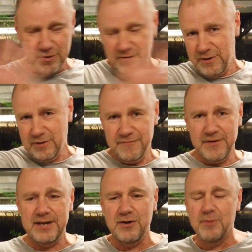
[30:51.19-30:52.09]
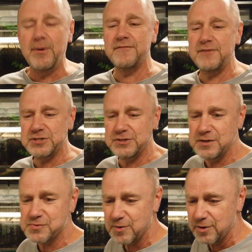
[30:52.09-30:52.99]
point of view of feeding all my fish in
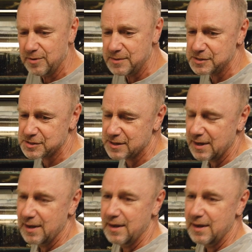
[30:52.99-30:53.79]
this room, is